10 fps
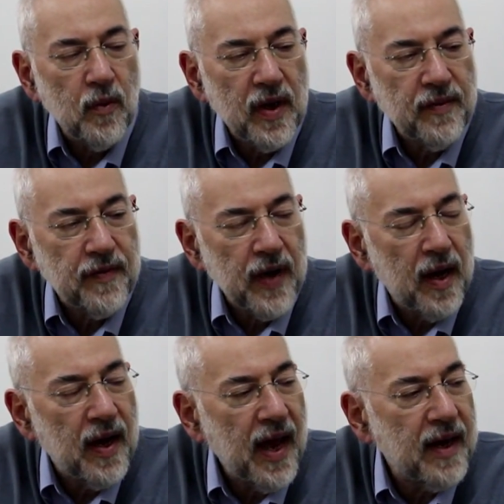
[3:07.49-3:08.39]
We've
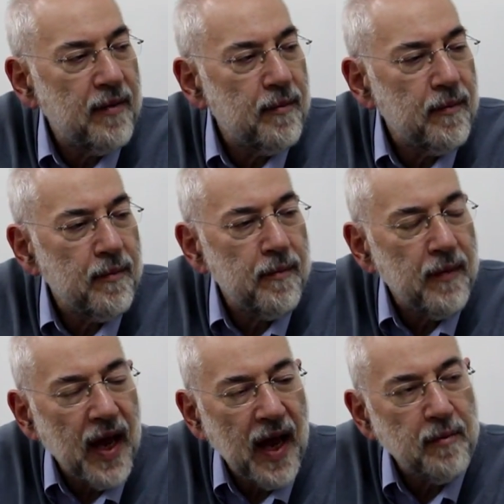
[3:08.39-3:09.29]

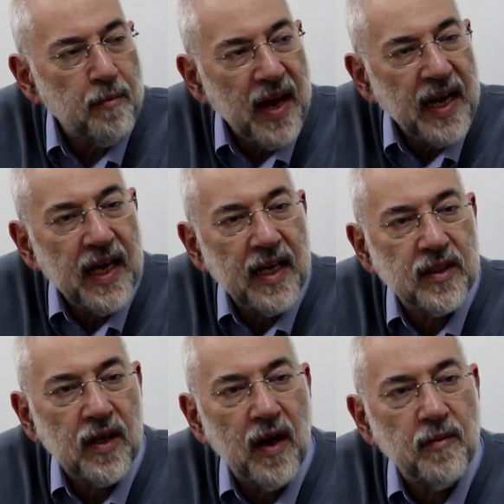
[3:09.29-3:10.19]
had many
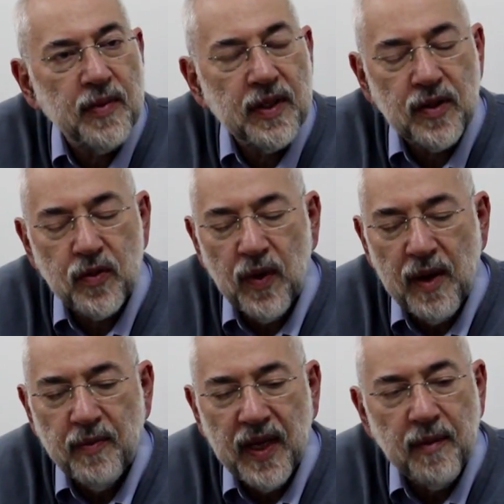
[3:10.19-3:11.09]
examples
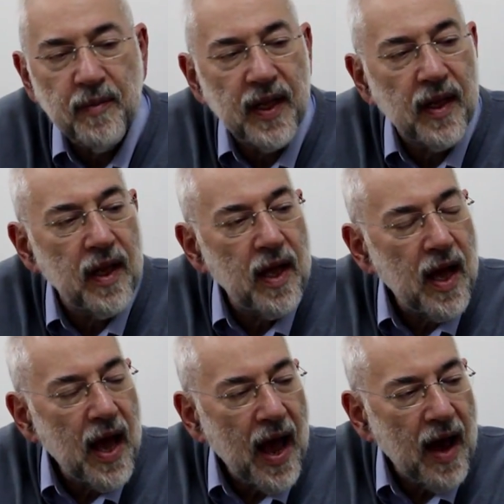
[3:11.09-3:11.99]
where people
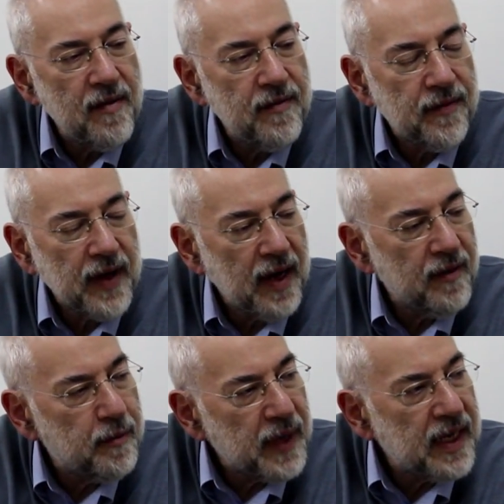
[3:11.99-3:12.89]
have kind
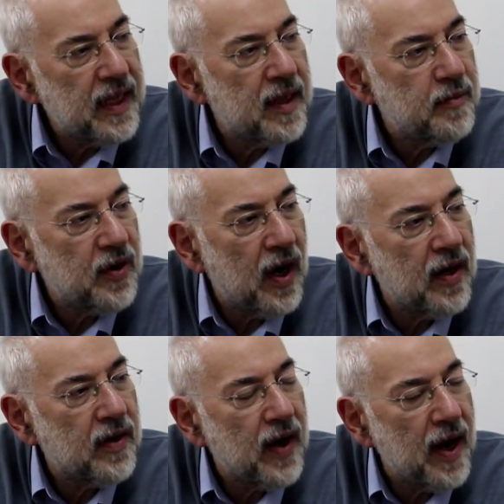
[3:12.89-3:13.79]
of been in the
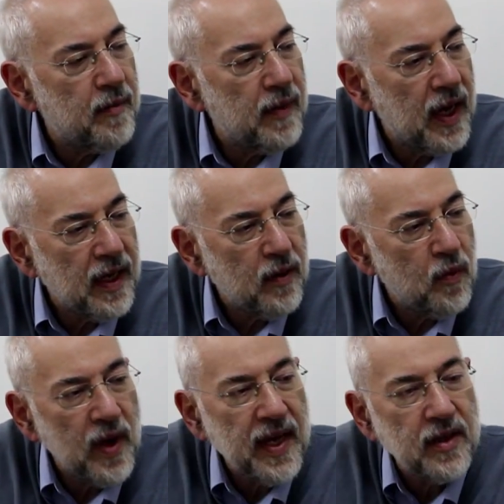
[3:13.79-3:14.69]
program, and
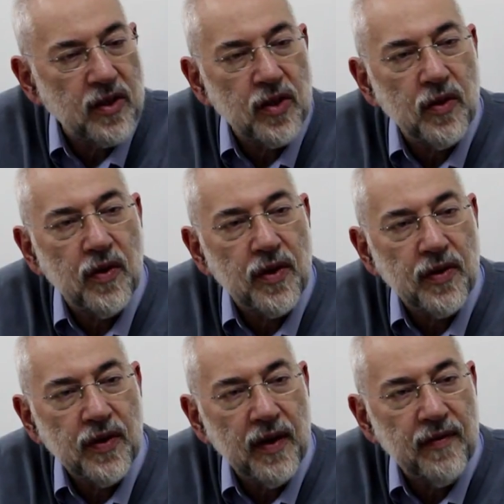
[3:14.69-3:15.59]
in week 2 or
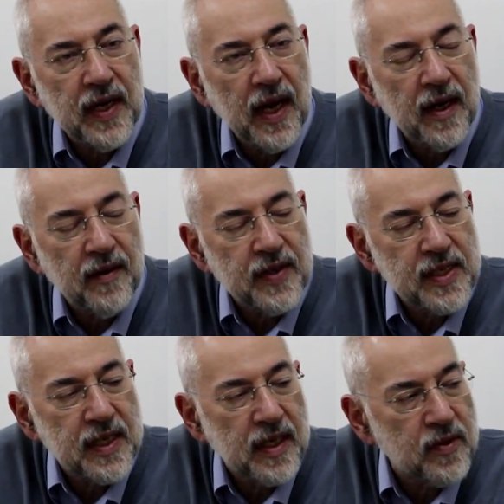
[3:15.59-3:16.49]
3 of a
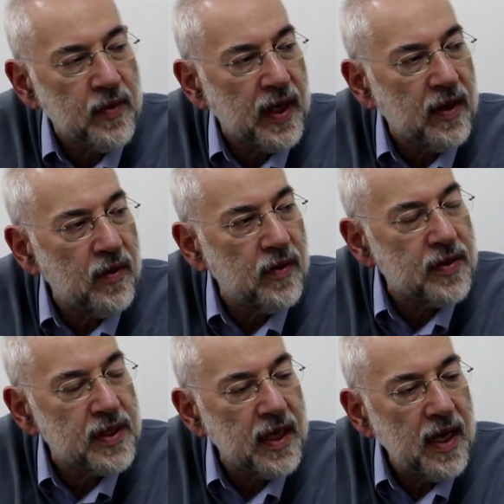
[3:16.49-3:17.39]
6-week
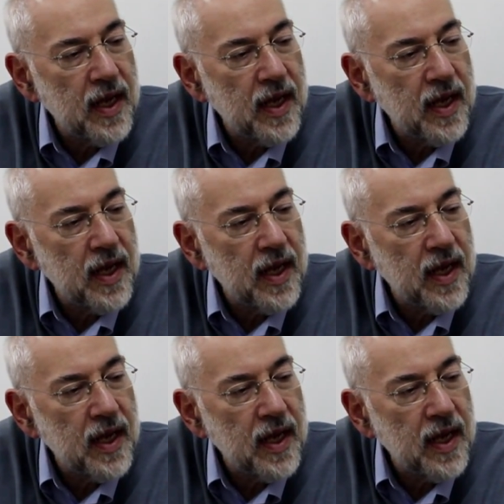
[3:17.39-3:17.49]
course,